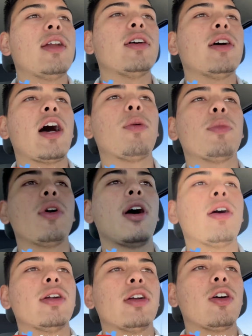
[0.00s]
help her
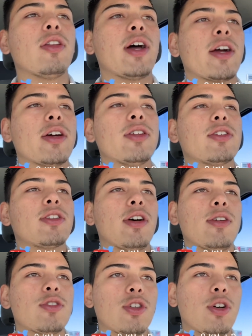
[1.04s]
out and all that good
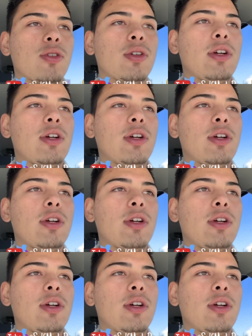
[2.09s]
stuff. So